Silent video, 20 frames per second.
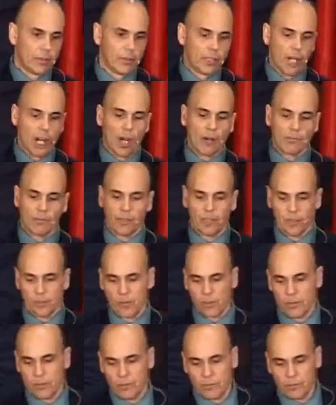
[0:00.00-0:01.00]

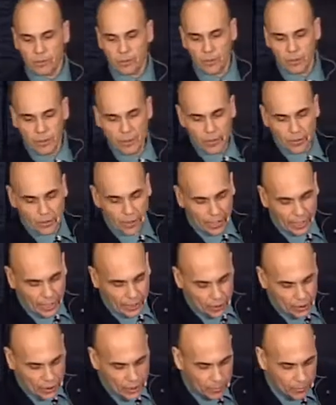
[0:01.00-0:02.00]
Conference, the
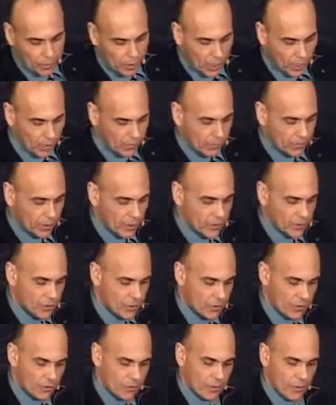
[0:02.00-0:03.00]
leadership conference.
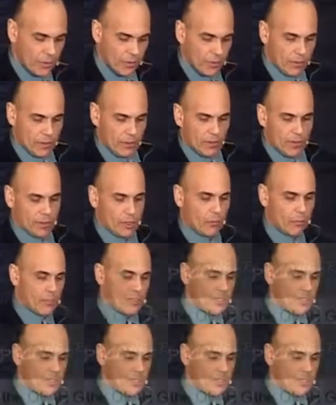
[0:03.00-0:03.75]
Someone